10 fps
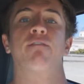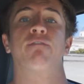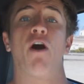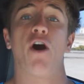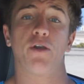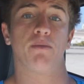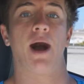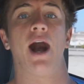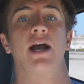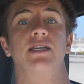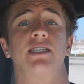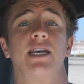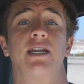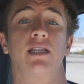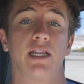volumize
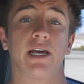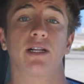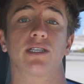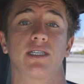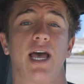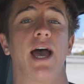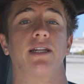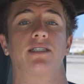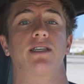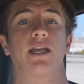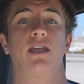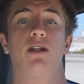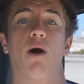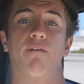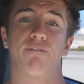in little sets, like,
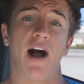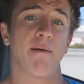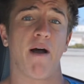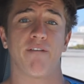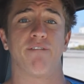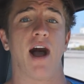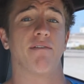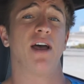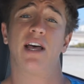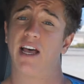you know, 5x5.